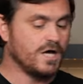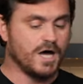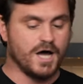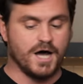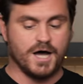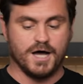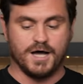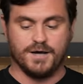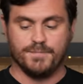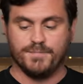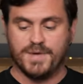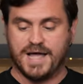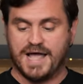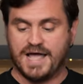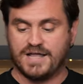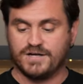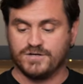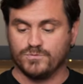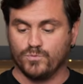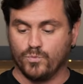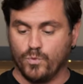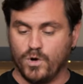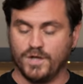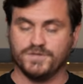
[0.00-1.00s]

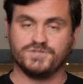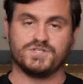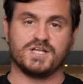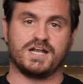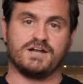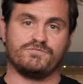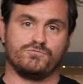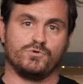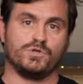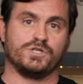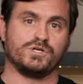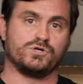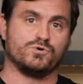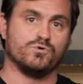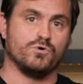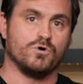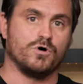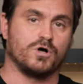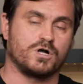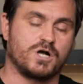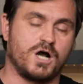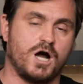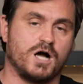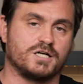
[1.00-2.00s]
And ones that have really cool
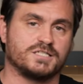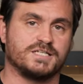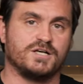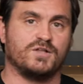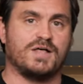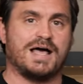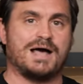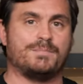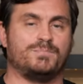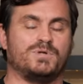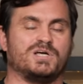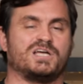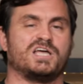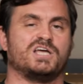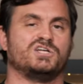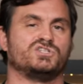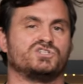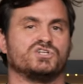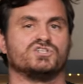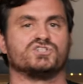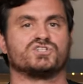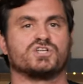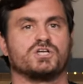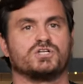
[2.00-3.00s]
cocktail
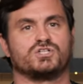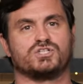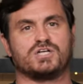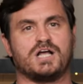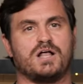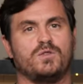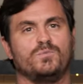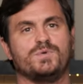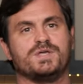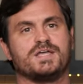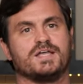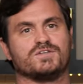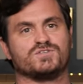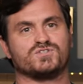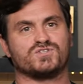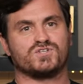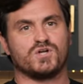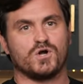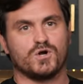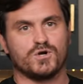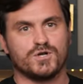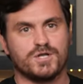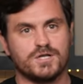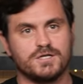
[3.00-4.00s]
applications. Shall we get
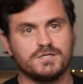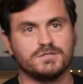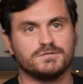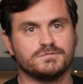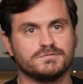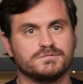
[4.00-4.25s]
started?